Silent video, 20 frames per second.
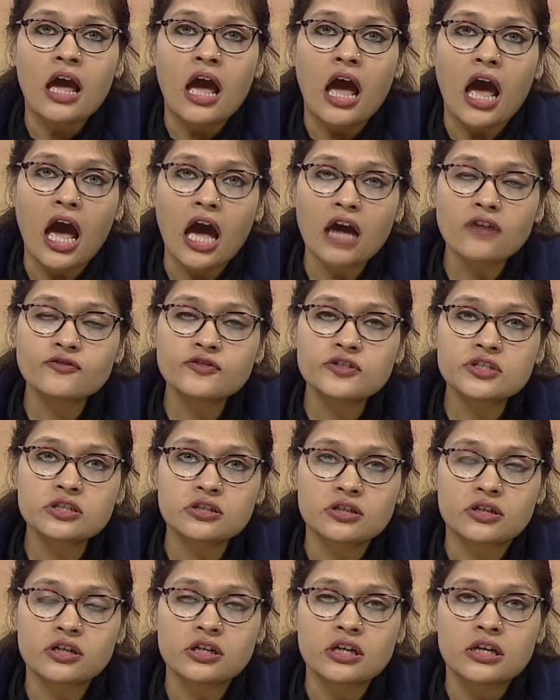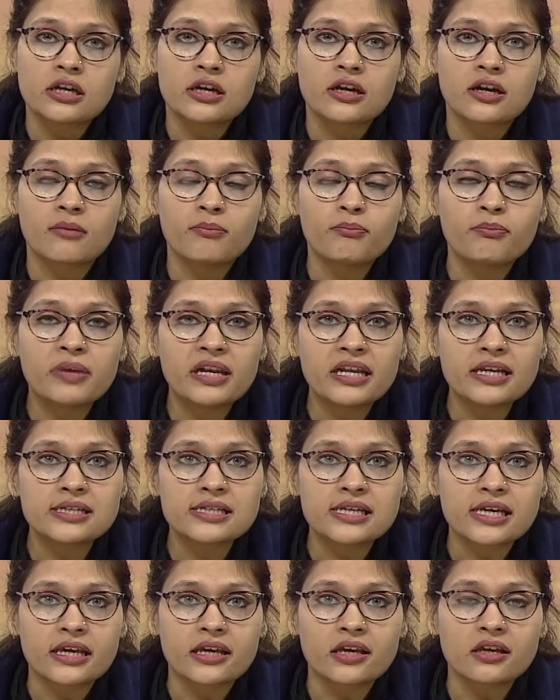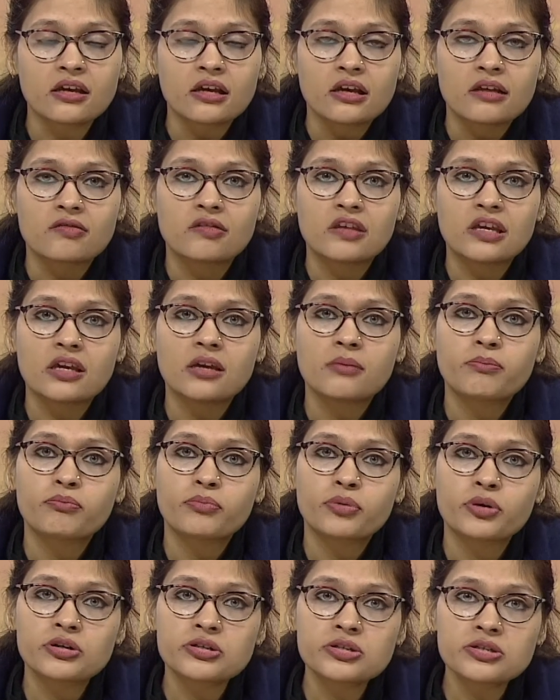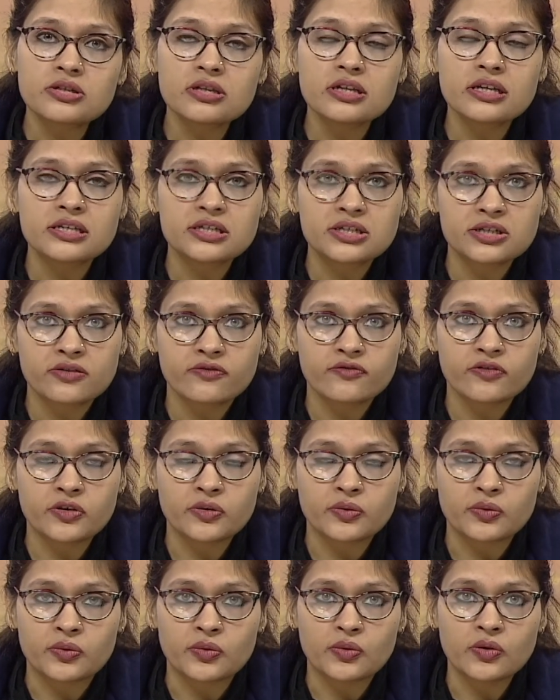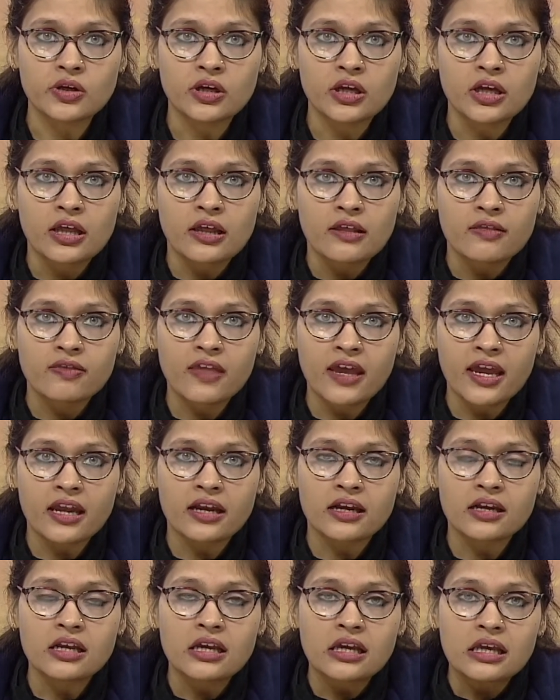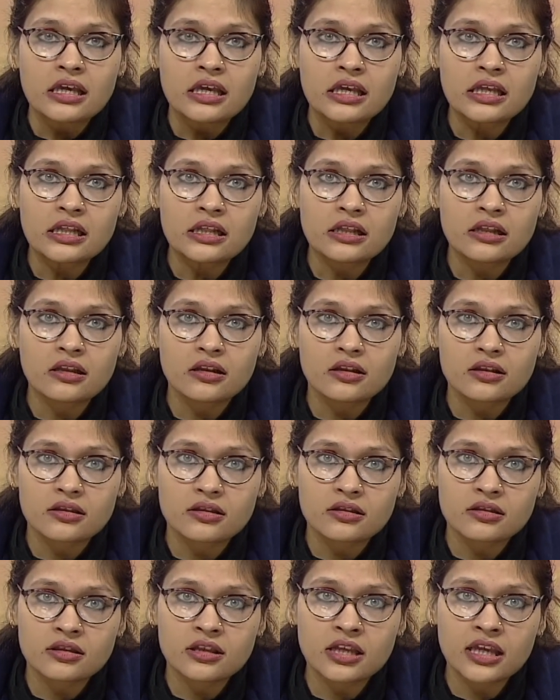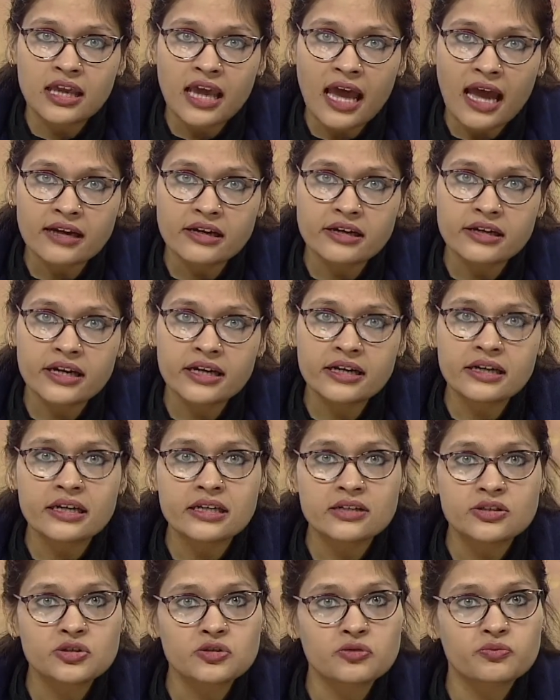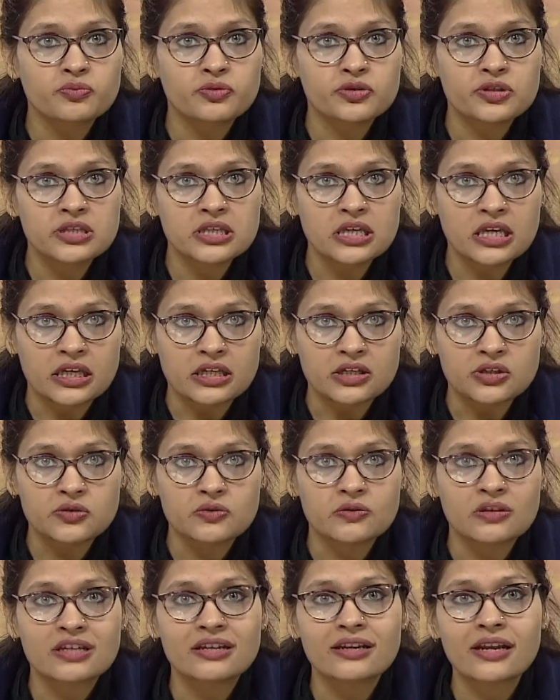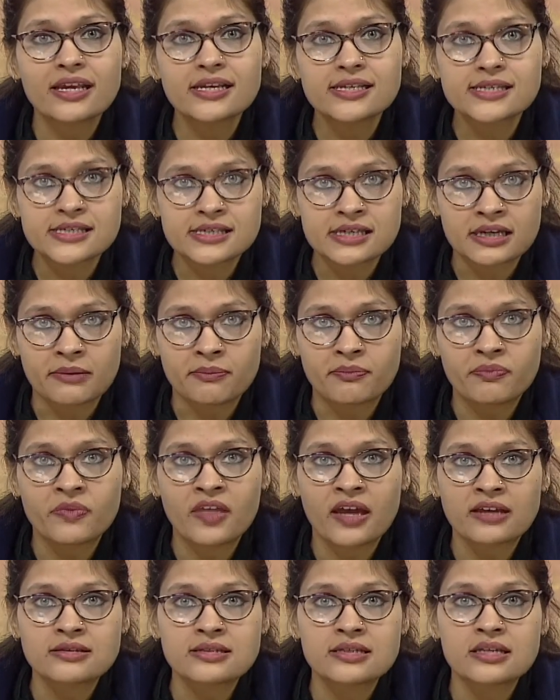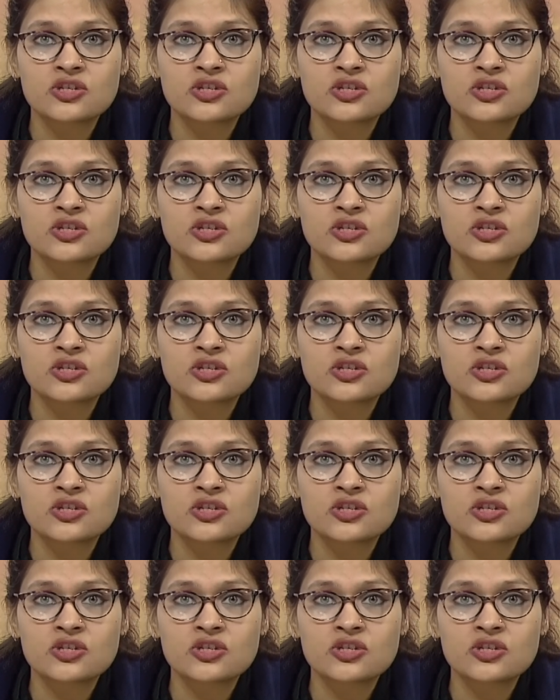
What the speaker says: After completing the personal interview, then the candidate needs to proceed to the next step, that's a